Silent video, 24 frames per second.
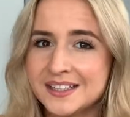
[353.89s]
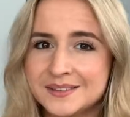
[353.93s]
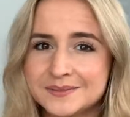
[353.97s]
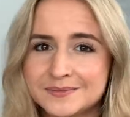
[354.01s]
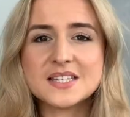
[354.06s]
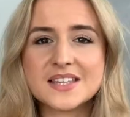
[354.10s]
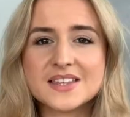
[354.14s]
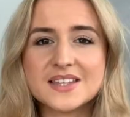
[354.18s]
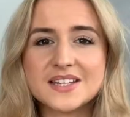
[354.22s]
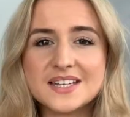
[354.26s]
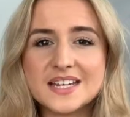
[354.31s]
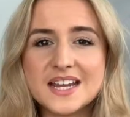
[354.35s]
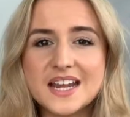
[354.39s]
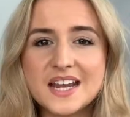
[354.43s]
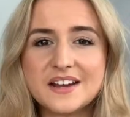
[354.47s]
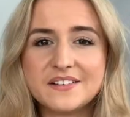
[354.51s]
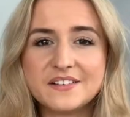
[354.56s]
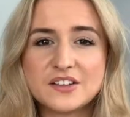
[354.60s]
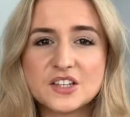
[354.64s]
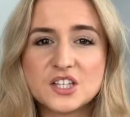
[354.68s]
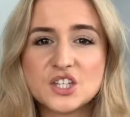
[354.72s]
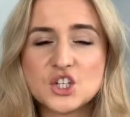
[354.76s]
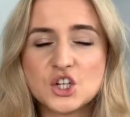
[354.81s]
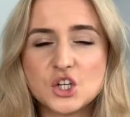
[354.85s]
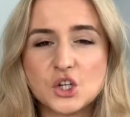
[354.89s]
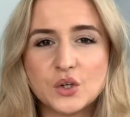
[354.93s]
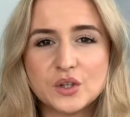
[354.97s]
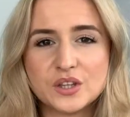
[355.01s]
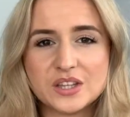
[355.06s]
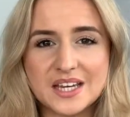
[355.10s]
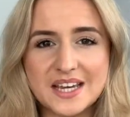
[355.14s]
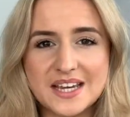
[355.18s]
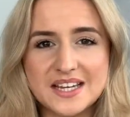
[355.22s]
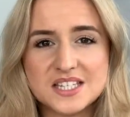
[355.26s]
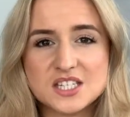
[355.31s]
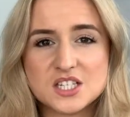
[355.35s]
So the nearer the tooth
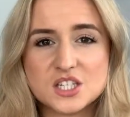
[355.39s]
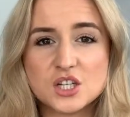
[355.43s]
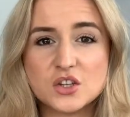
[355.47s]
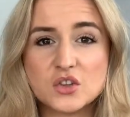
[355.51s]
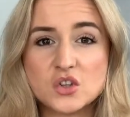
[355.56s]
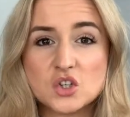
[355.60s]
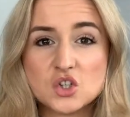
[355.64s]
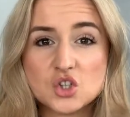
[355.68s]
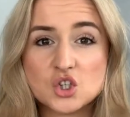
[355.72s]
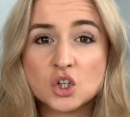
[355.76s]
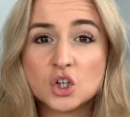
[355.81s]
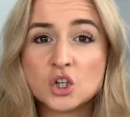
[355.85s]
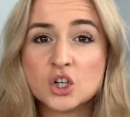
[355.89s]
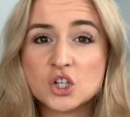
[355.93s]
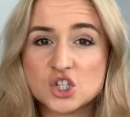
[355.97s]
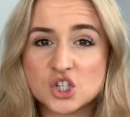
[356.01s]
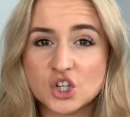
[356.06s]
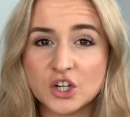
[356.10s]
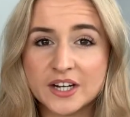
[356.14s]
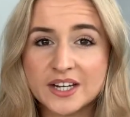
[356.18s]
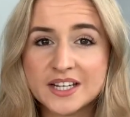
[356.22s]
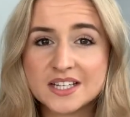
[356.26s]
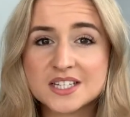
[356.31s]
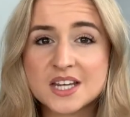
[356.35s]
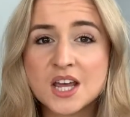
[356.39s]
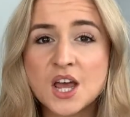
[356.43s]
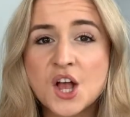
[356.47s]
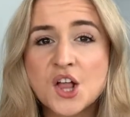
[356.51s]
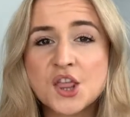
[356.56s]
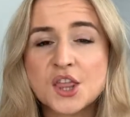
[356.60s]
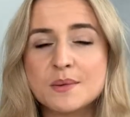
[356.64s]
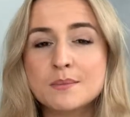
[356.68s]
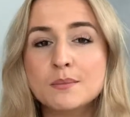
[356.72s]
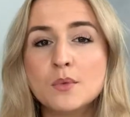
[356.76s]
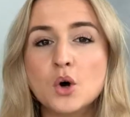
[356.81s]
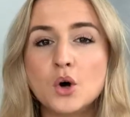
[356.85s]
is to the jaw joint,
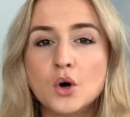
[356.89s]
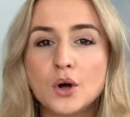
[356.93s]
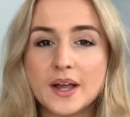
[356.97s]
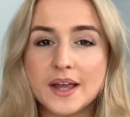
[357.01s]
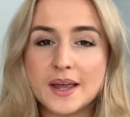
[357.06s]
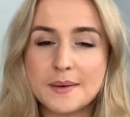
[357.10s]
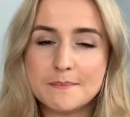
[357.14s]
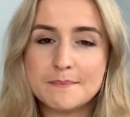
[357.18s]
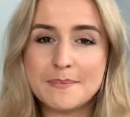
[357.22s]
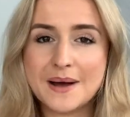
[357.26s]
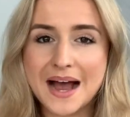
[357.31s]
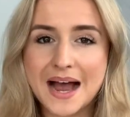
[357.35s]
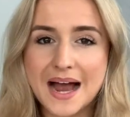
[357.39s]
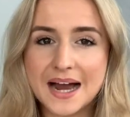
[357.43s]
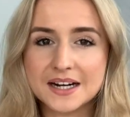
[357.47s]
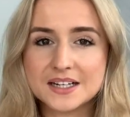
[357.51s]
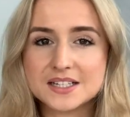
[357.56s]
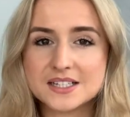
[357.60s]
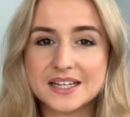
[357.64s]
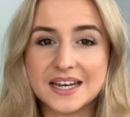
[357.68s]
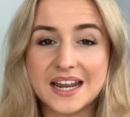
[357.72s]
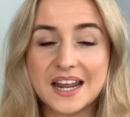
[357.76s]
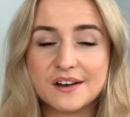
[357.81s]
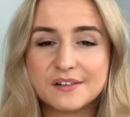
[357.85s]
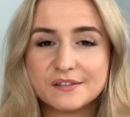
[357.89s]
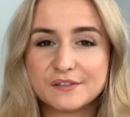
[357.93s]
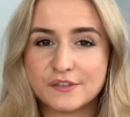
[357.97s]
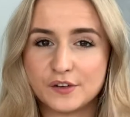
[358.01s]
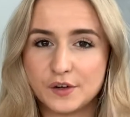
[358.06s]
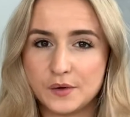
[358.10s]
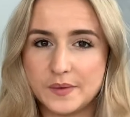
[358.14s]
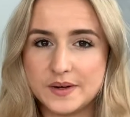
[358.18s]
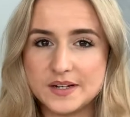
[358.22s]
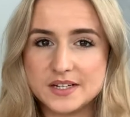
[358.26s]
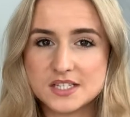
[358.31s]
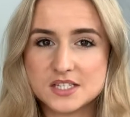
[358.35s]
the more impact and
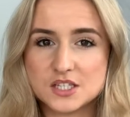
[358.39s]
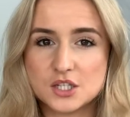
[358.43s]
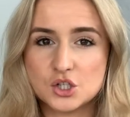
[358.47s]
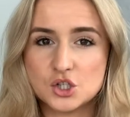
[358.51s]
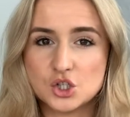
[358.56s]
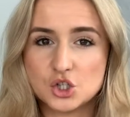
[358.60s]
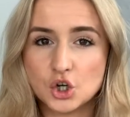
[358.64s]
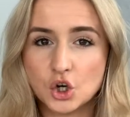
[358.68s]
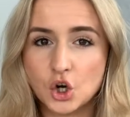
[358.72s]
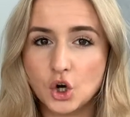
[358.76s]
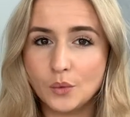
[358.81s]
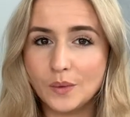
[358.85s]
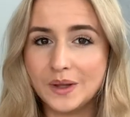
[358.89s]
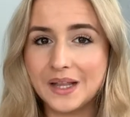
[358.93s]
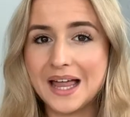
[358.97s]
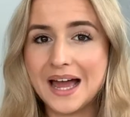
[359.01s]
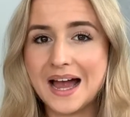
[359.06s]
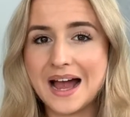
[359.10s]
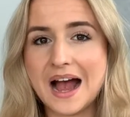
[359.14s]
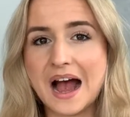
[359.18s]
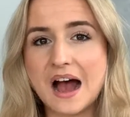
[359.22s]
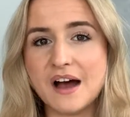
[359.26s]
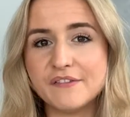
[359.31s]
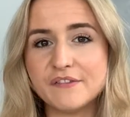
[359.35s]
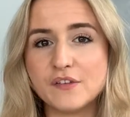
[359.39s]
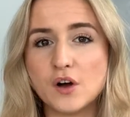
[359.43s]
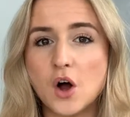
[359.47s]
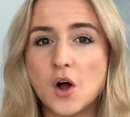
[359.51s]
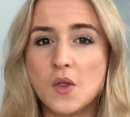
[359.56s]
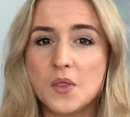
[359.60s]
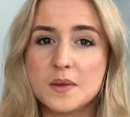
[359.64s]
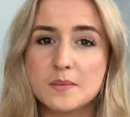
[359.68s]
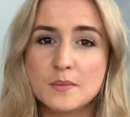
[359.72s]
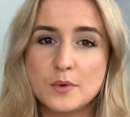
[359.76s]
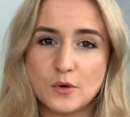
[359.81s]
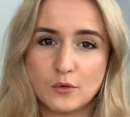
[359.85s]
influence the jaw will have
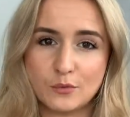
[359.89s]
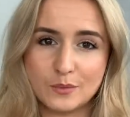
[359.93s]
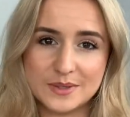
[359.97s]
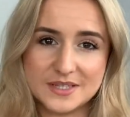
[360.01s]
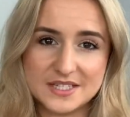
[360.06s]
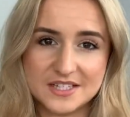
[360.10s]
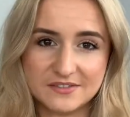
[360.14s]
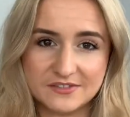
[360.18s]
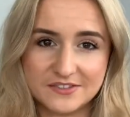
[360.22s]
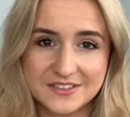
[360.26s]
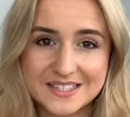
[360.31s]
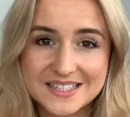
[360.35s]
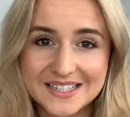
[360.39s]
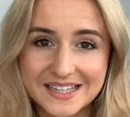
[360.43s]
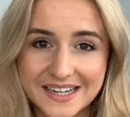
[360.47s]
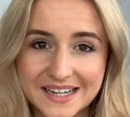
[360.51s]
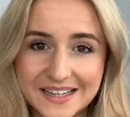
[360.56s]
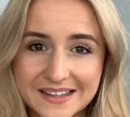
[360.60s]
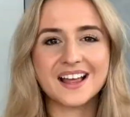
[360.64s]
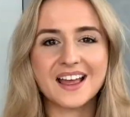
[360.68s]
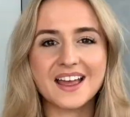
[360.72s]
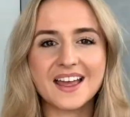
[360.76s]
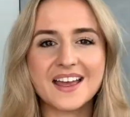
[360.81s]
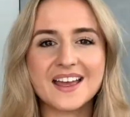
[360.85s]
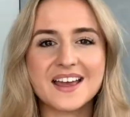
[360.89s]
on the movement of the teeth.